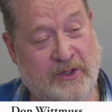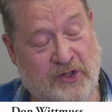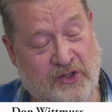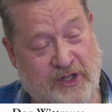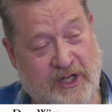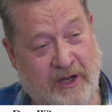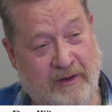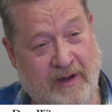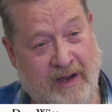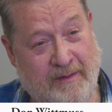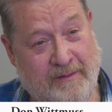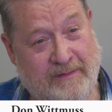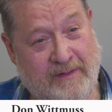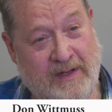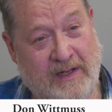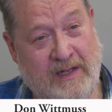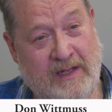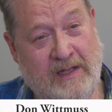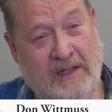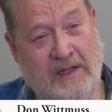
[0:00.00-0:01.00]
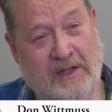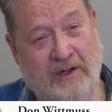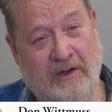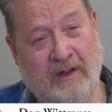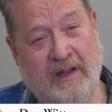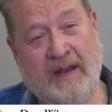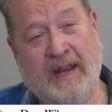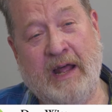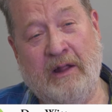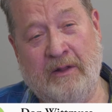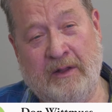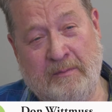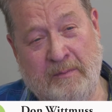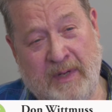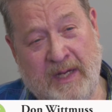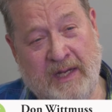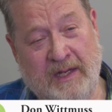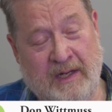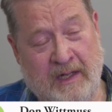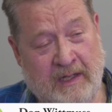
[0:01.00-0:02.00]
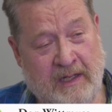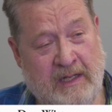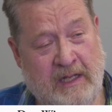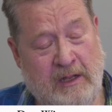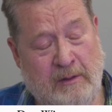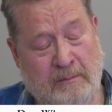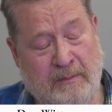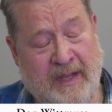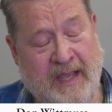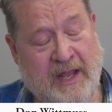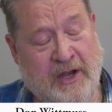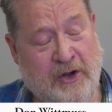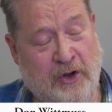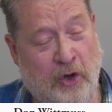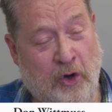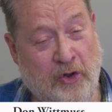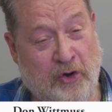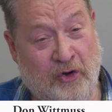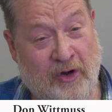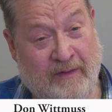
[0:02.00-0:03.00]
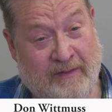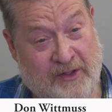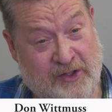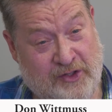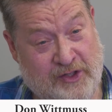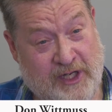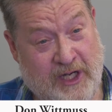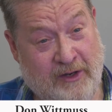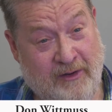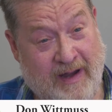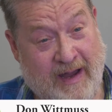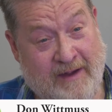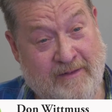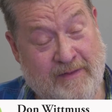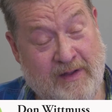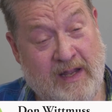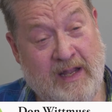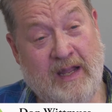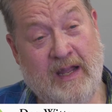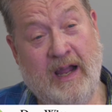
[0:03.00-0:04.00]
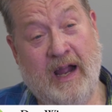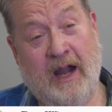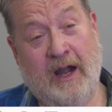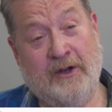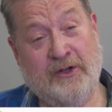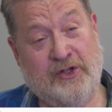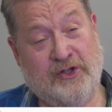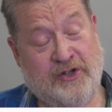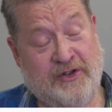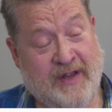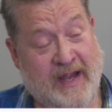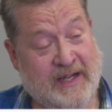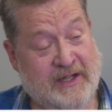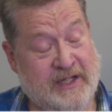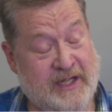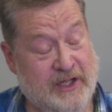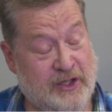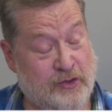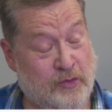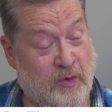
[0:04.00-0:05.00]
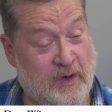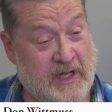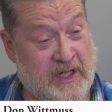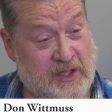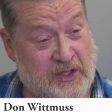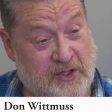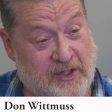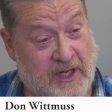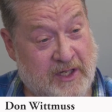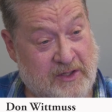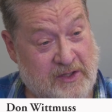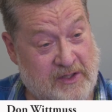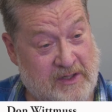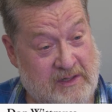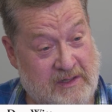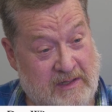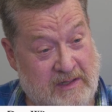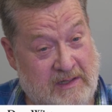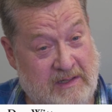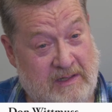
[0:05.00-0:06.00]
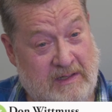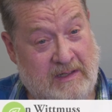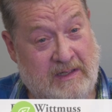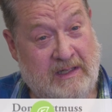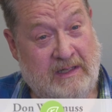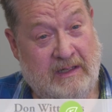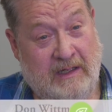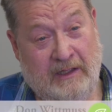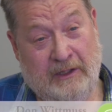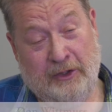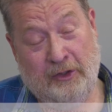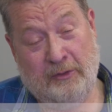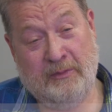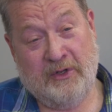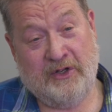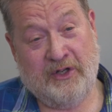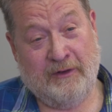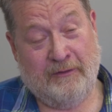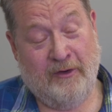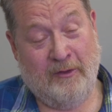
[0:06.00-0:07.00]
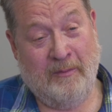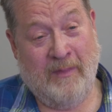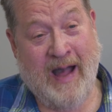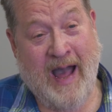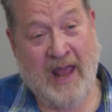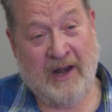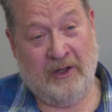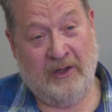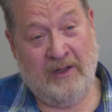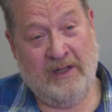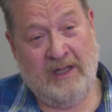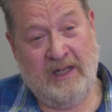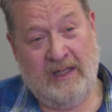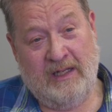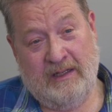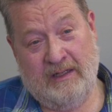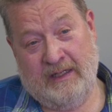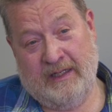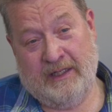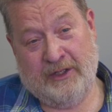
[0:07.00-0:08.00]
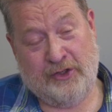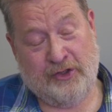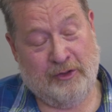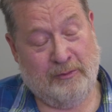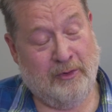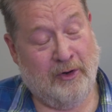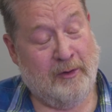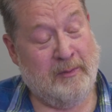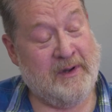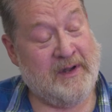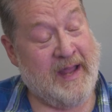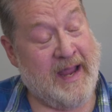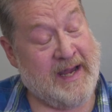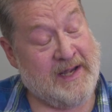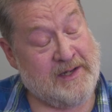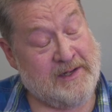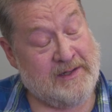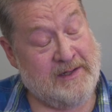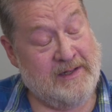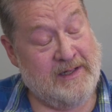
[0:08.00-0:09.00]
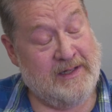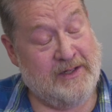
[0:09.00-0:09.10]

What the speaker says: Seagrave. Glen Ellen being an owner of a Seagrave, ours is a 1926, a little bit different model, suburbanite.